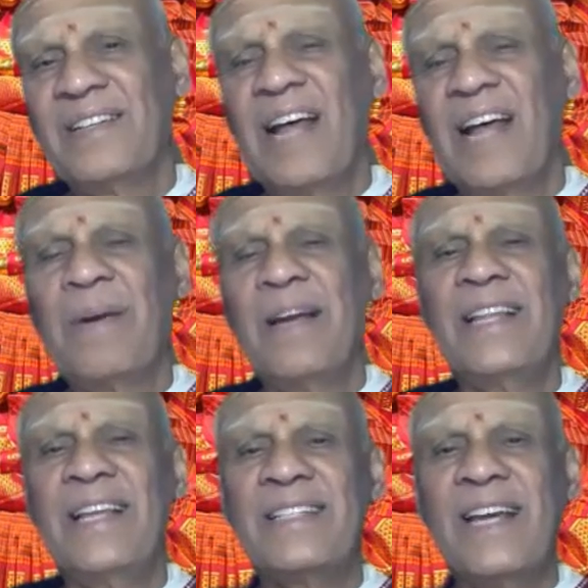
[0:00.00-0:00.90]
Normally
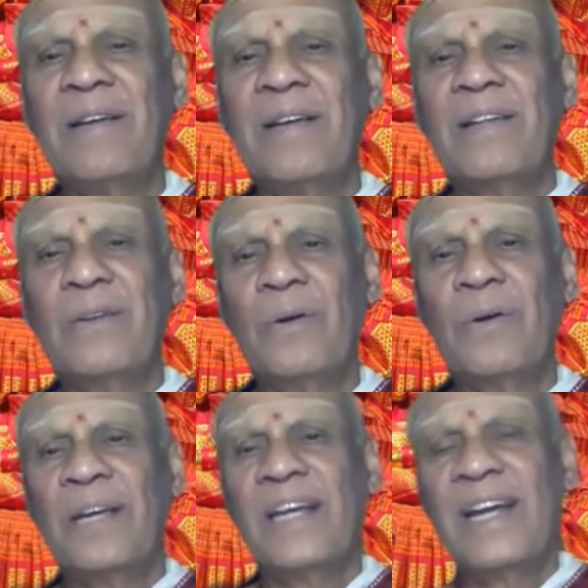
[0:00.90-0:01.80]
they say,
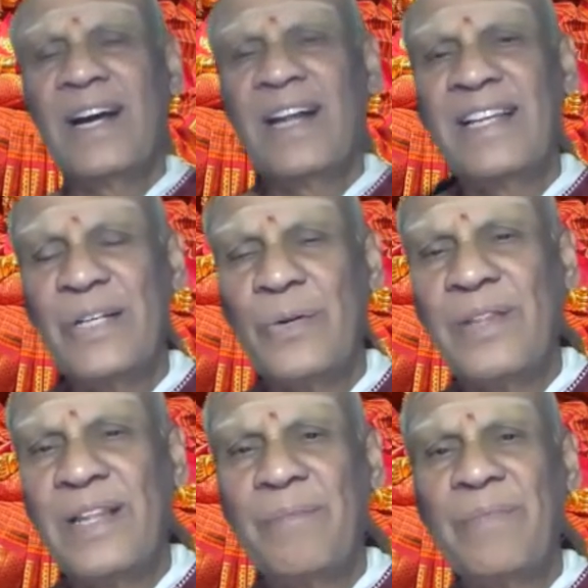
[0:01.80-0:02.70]
no, Ekadasha
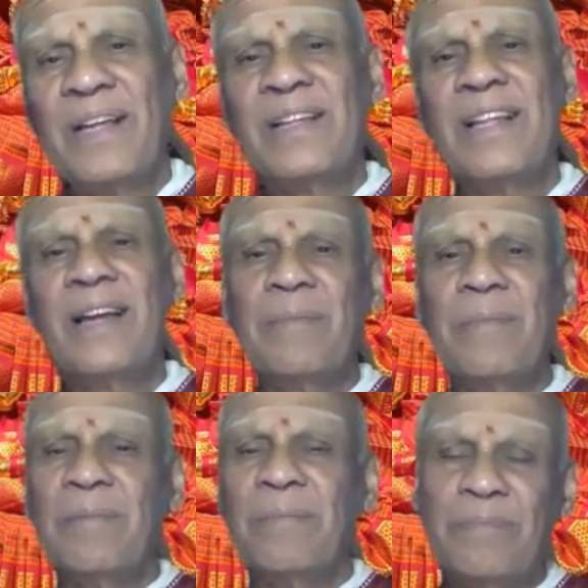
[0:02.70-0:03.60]
Rudram,
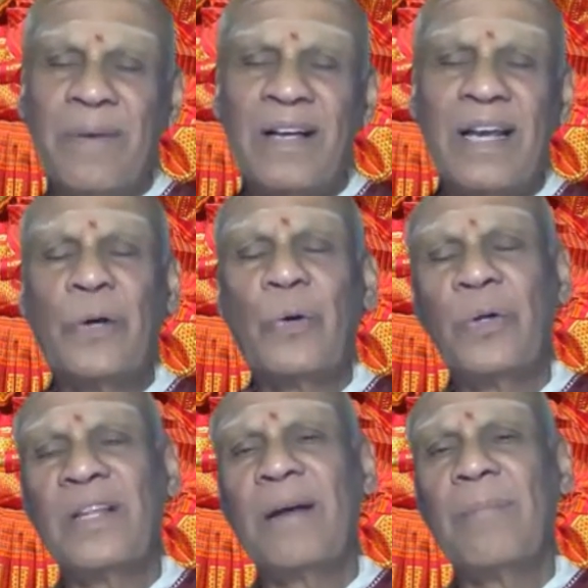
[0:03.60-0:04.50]
then Lagu
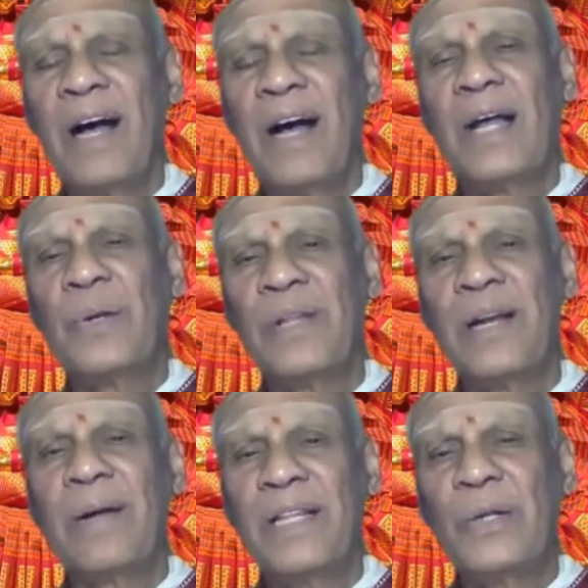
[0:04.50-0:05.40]
Rudram, Maha
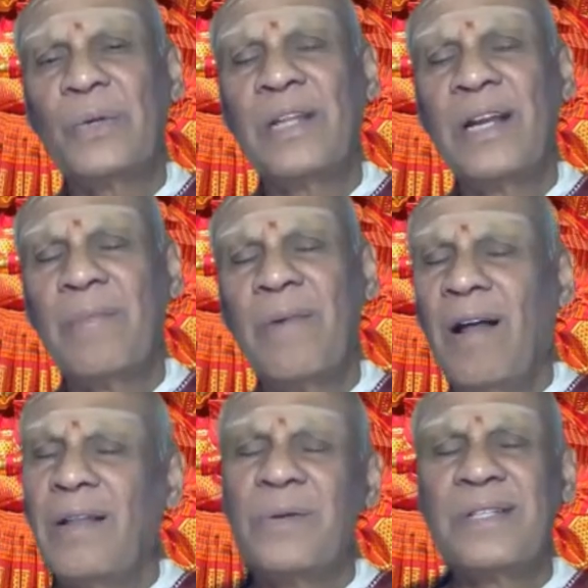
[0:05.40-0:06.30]
Rudram, Ati Rudram,
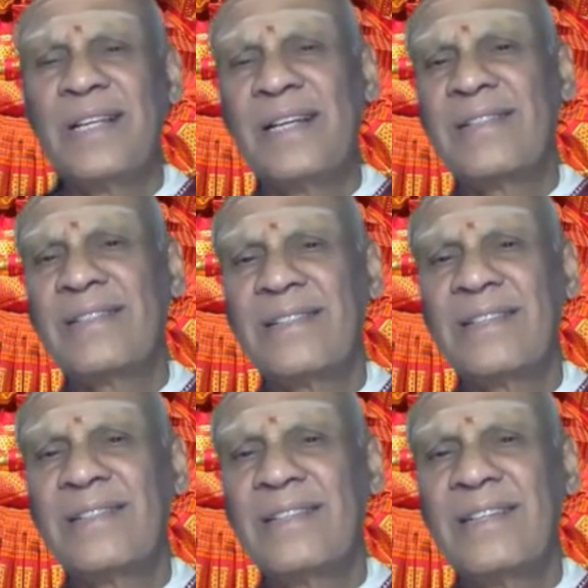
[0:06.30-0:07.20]
all those things.
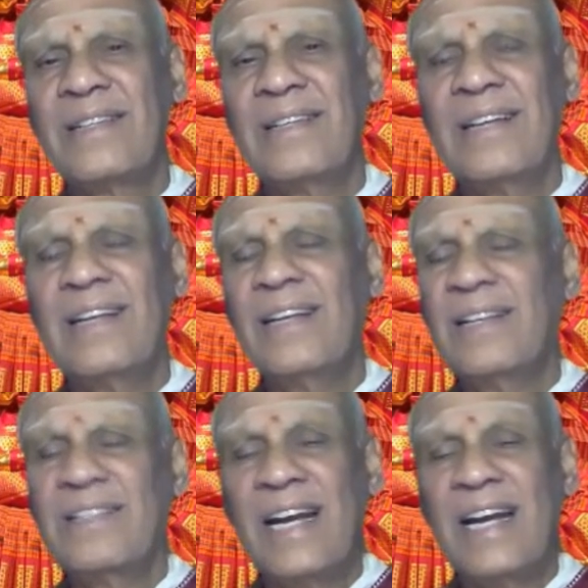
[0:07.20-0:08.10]
In
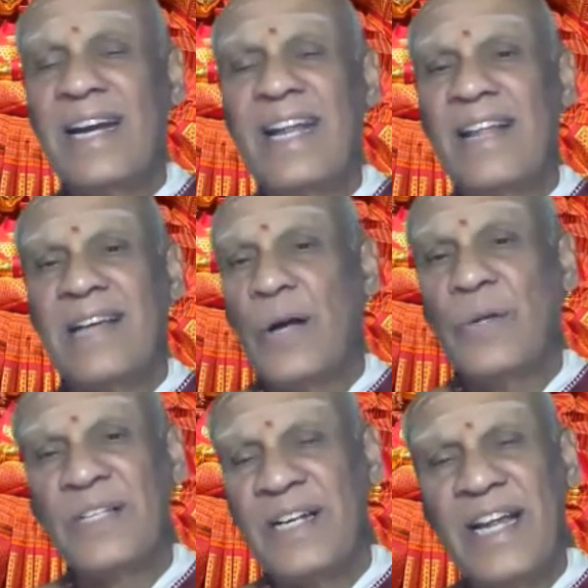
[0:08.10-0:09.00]
Chandi, there is
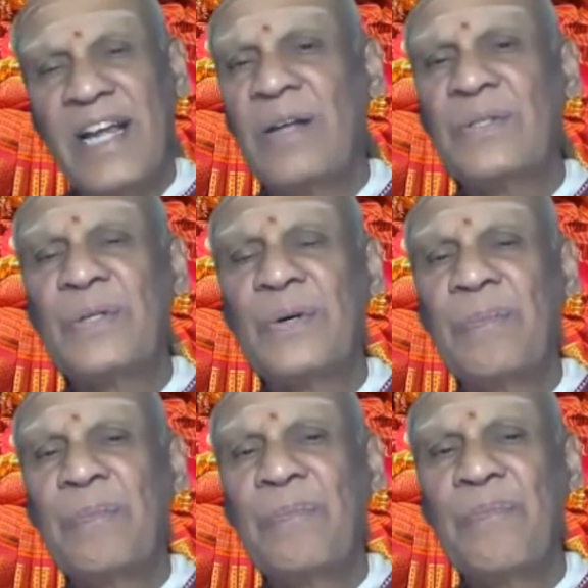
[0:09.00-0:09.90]
Ayudha Chandi also.
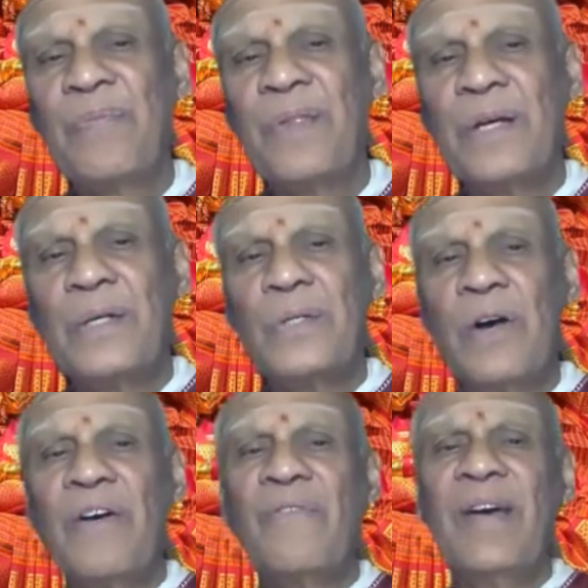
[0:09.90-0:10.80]

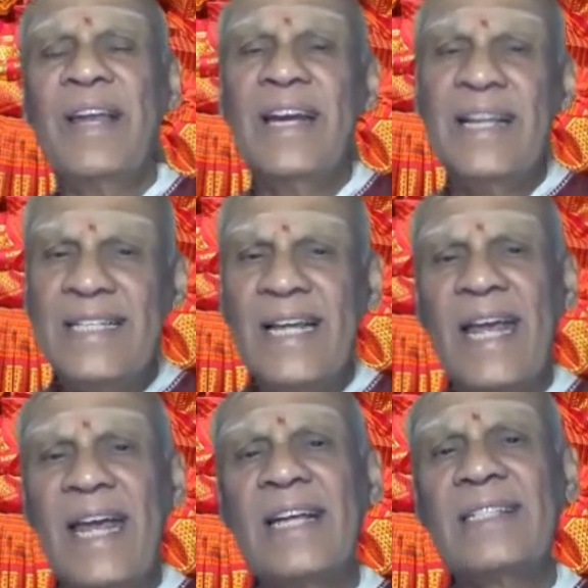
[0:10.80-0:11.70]
So when it is the
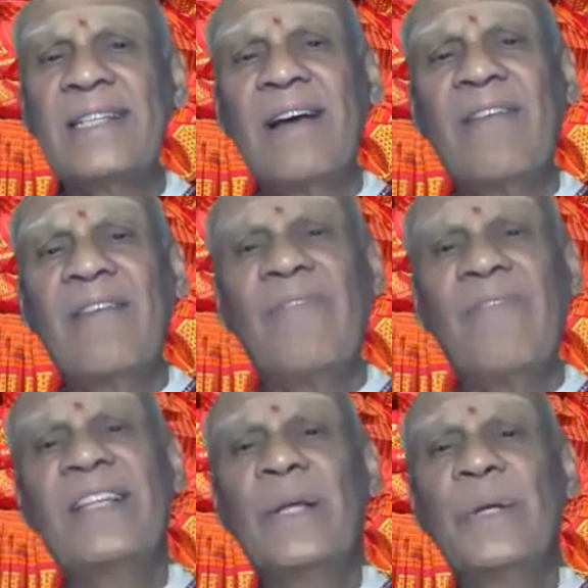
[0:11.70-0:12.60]
case,
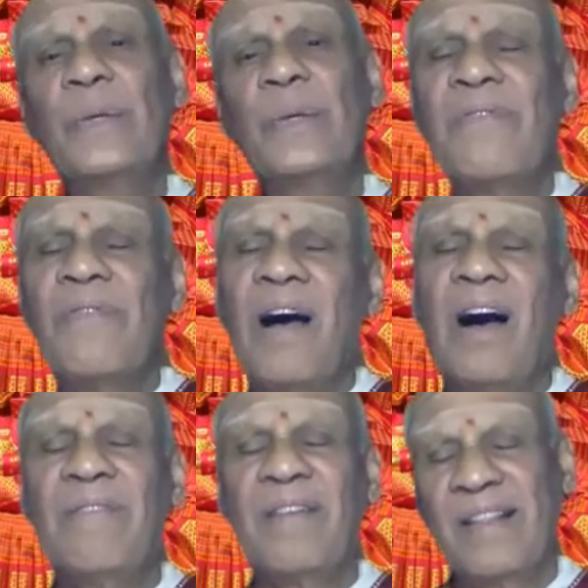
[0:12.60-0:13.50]
what is the use of
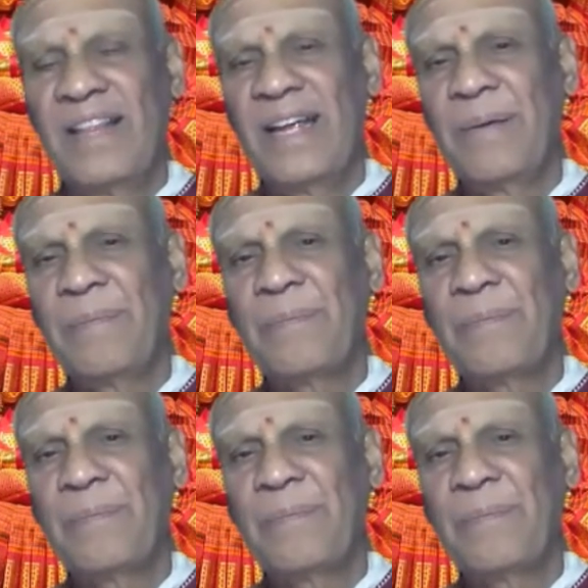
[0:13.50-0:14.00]
Avritti?